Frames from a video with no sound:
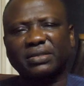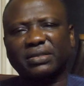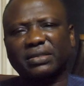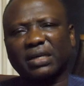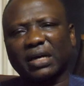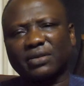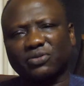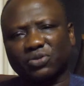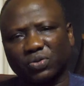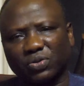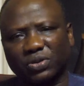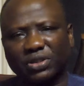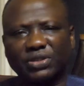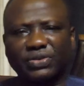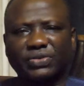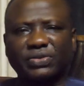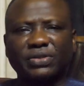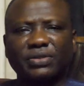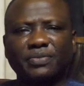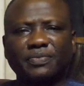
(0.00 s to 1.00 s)
answer to
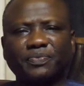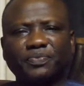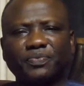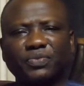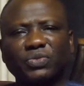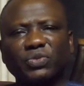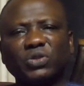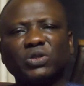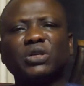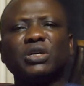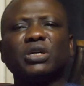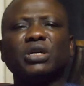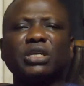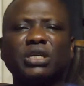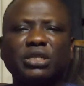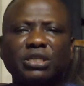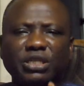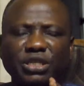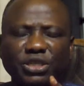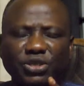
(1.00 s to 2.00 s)
this.
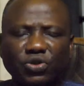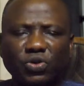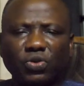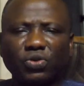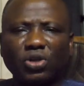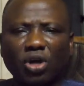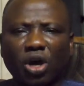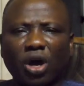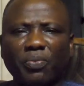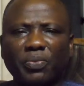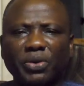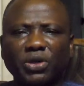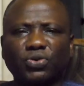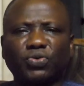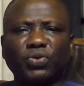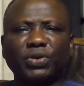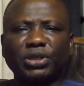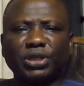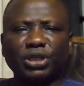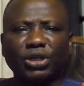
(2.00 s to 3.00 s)
The union
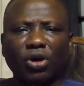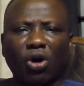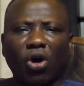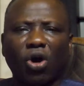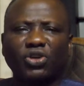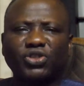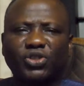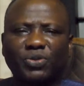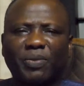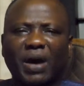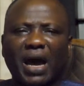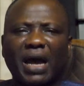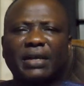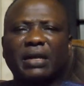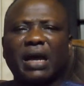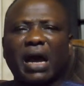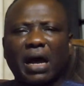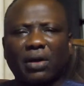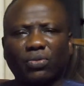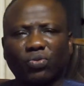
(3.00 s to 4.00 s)
between the
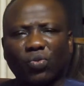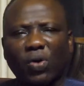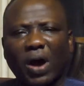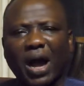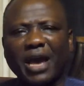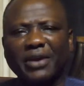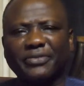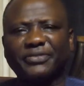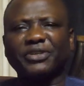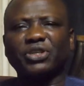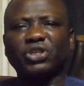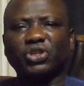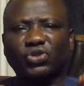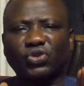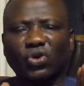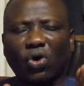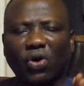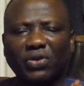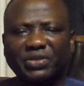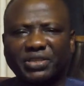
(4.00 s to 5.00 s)
husband and wife
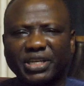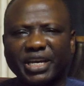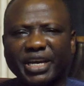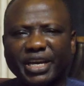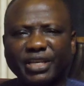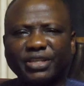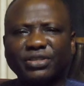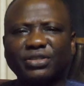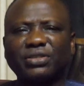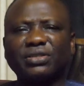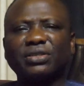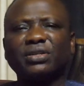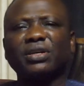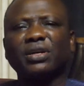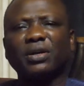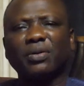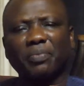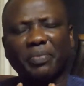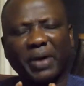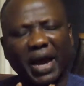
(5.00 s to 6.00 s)
is ordained
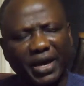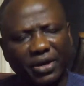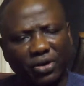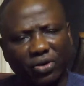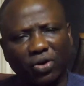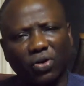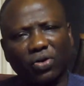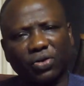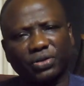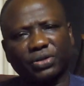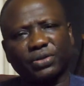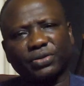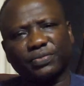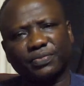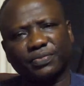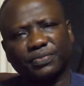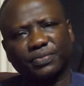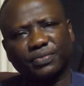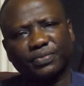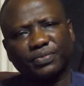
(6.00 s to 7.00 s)
by God.
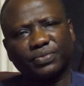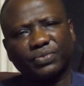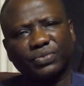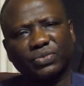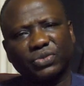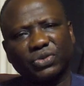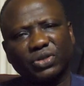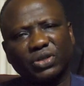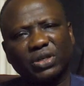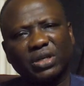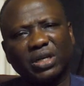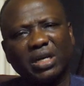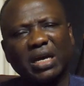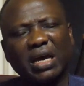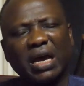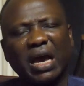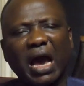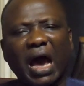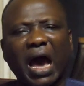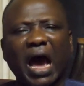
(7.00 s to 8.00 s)

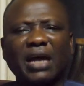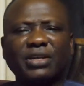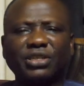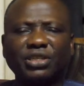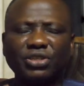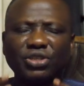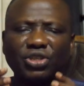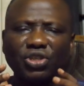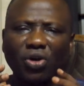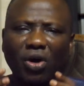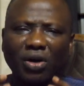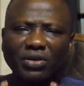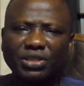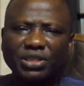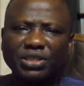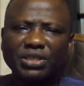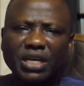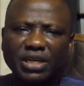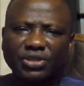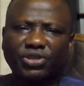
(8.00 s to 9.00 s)
And in the
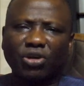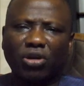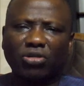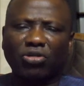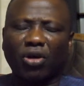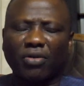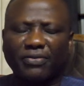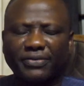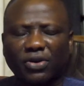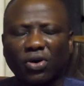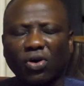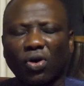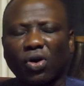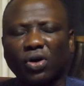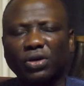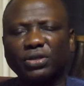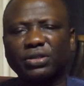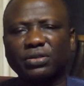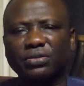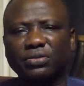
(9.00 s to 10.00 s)
ordination of
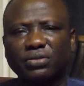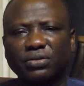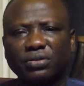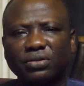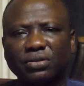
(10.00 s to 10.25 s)
God,